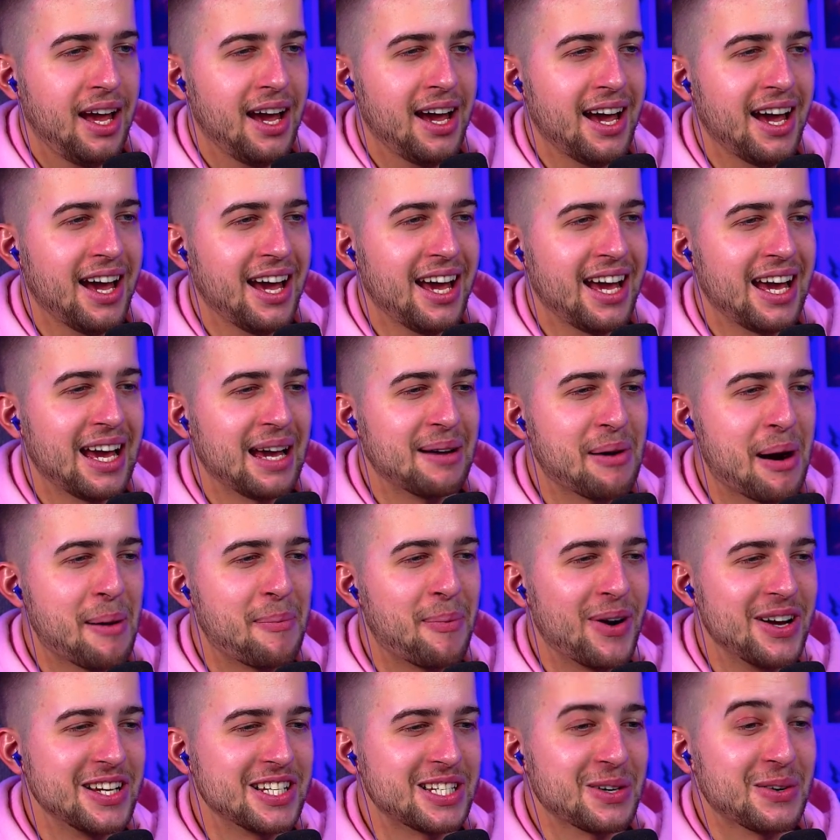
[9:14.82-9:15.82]
Hey, my
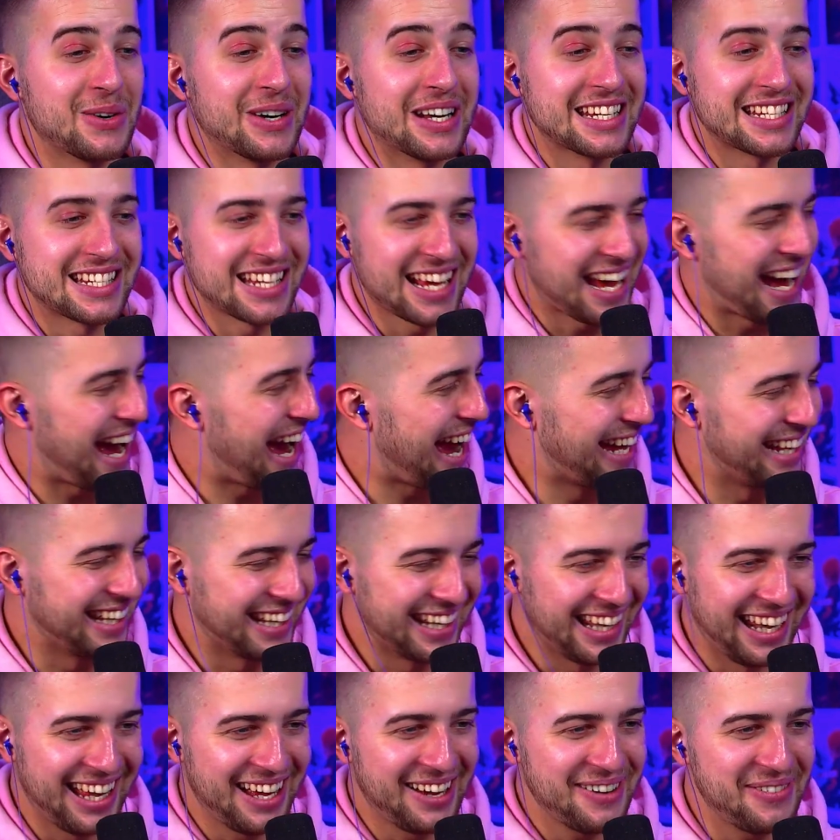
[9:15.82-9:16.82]
boy's doing his thing. I
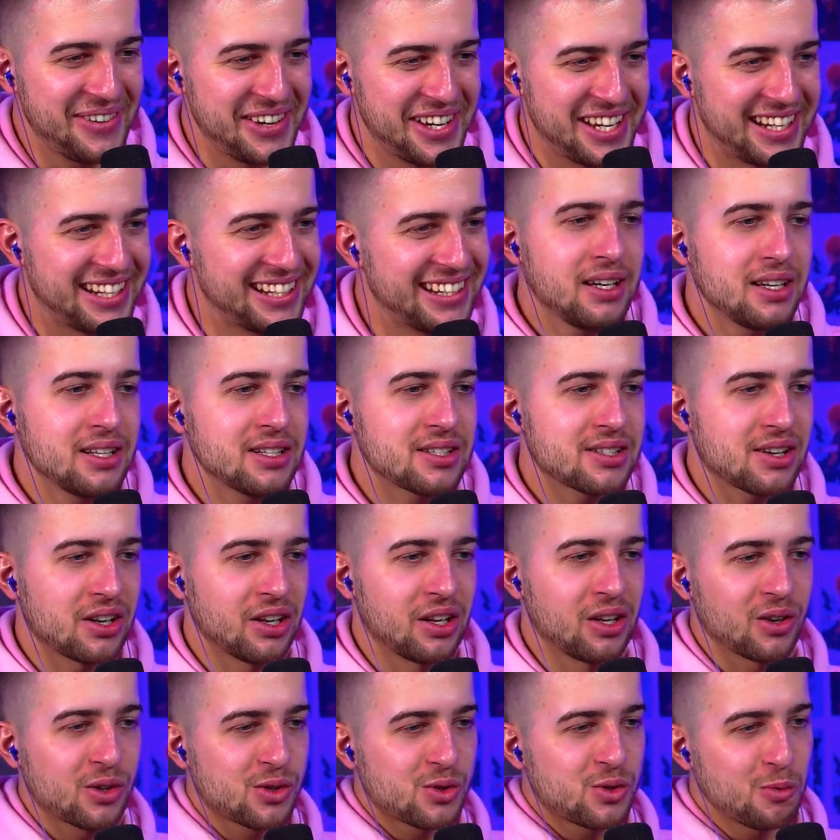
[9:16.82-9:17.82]
love it. It's
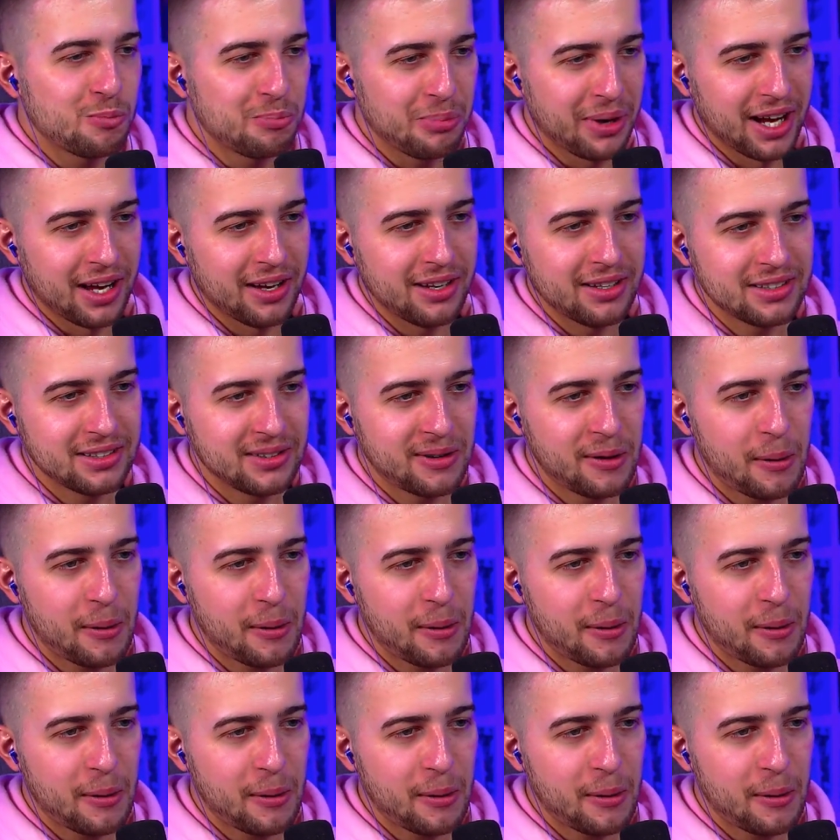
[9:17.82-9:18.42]
gonna look super.